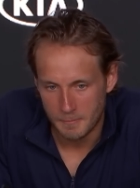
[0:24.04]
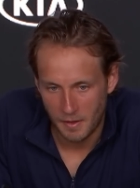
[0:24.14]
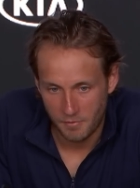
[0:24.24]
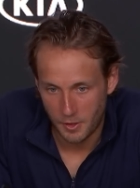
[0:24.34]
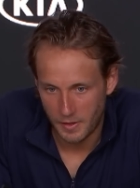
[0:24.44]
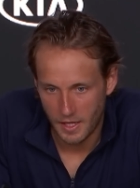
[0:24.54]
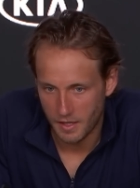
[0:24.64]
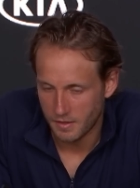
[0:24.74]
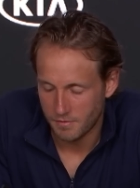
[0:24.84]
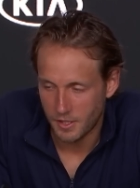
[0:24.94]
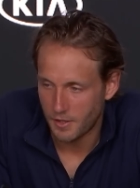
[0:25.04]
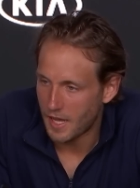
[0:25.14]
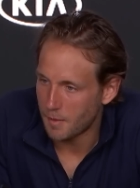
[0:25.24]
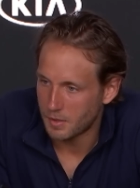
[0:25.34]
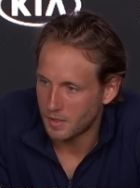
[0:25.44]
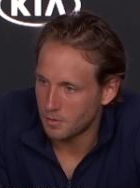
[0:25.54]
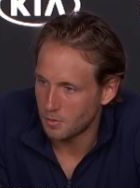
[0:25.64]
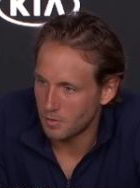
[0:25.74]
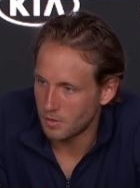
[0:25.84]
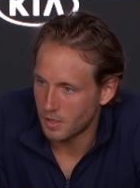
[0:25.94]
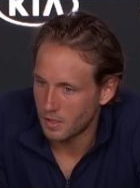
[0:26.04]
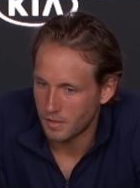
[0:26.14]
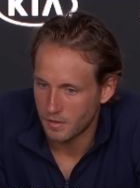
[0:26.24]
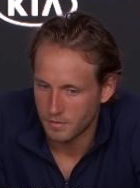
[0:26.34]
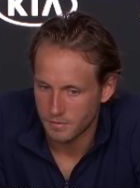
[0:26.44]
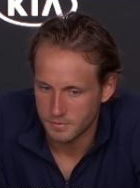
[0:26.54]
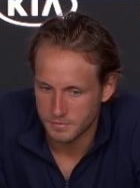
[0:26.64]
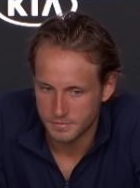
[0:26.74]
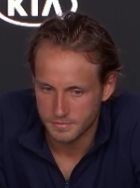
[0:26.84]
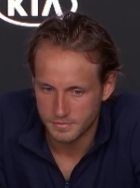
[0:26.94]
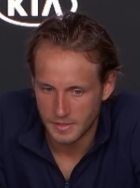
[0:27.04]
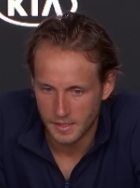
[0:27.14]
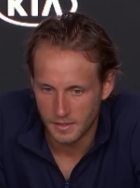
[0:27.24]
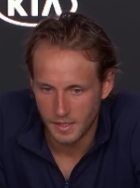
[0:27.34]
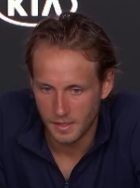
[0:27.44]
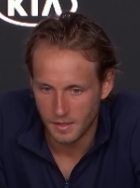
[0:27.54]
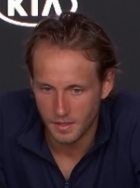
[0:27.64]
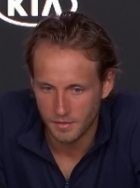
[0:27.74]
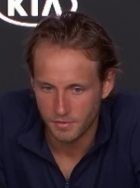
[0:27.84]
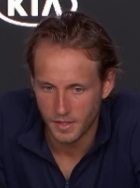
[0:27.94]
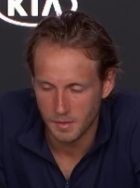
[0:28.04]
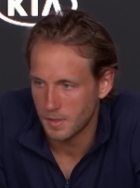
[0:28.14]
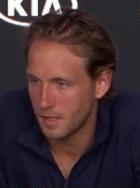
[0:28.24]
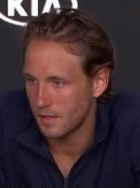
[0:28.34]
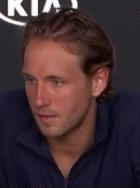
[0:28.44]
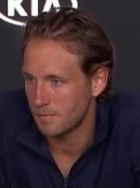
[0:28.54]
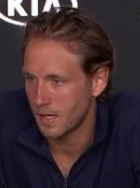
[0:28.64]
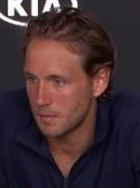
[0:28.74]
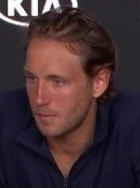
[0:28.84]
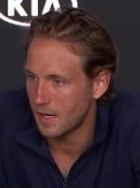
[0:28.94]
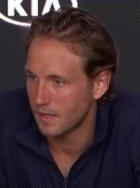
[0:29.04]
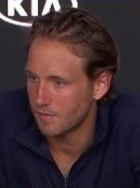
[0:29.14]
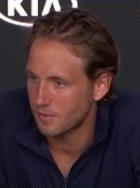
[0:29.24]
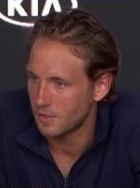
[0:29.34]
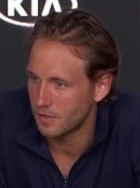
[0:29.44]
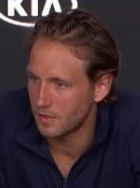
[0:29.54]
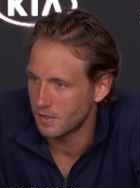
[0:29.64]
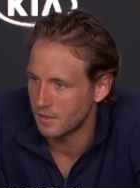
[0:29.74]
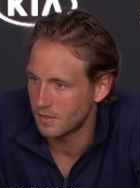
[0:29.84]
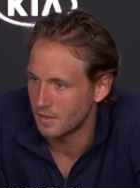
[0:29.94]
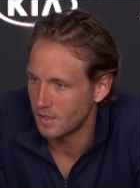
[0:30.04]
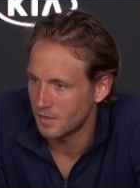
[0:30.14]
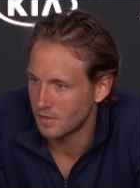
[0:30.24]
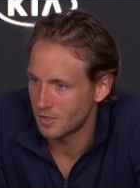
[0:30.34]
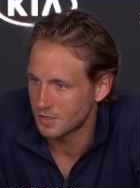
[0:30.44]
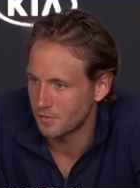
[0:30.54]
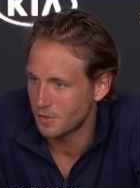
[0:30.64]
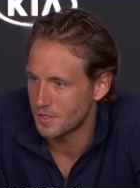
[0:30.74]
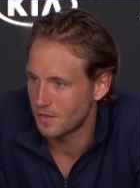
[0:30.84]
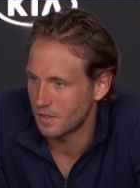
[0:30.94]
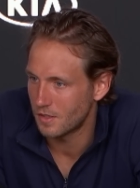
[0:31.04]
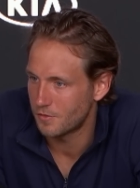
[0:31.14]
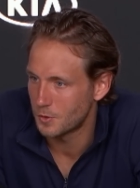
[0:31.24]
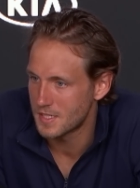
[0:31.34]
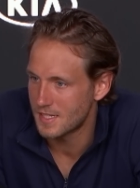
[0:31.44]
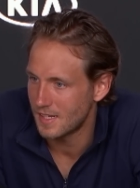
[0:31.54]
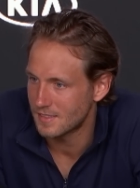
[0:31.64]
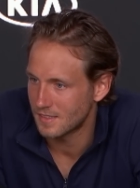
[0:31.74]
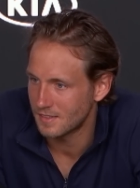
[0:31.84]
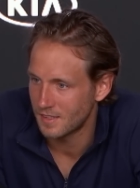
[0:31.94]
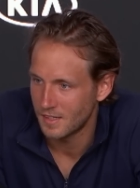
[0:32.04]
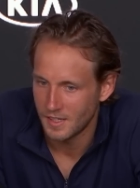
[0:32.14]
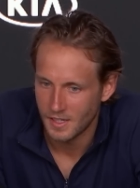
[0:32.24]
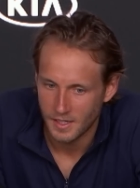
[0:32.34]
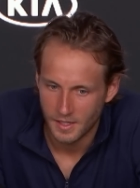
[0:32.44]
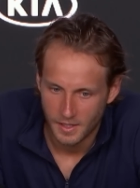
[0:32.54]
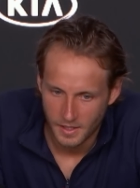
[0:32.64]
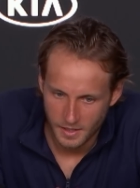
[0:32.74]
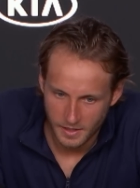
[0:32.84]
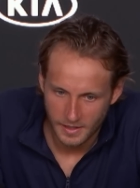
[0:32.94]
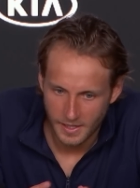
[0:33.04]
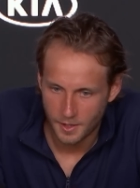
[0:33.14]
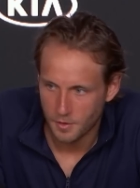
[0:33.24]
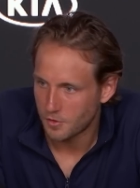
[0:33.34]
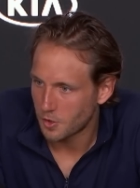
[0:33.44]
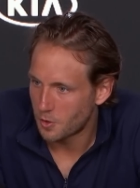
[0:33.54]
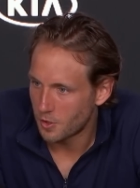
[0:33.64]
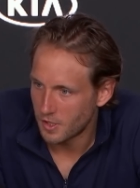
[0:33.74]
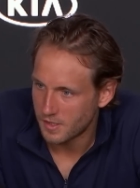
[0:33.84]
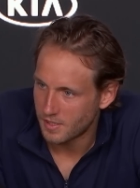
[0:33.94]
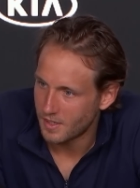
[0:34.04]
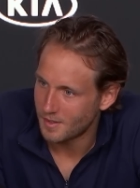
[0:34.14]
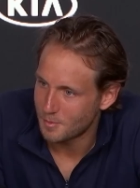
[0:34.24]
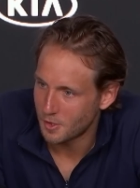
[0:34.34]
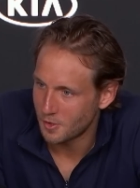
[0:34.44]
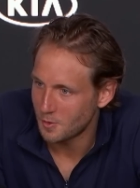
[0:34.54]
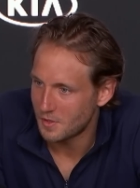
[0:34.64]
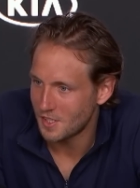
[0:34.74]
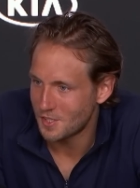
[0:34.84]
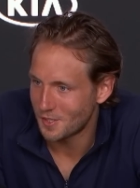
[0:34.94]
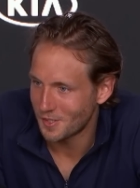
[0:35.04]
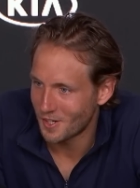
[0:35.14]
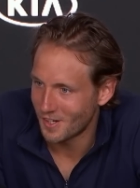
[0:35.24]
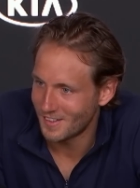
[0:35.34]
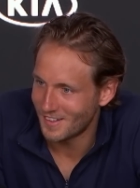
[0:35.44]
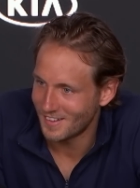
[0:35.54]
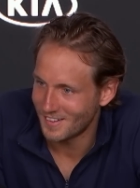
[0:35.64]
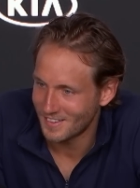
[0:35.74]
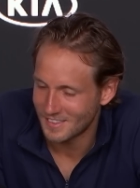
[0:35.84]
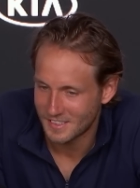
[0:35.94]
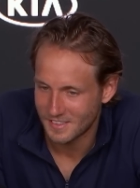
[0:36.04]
I'm very yeah very happy to finally find my mind back after the the loss of those uh, four sets and get out of the court, put a new T-shirt on, and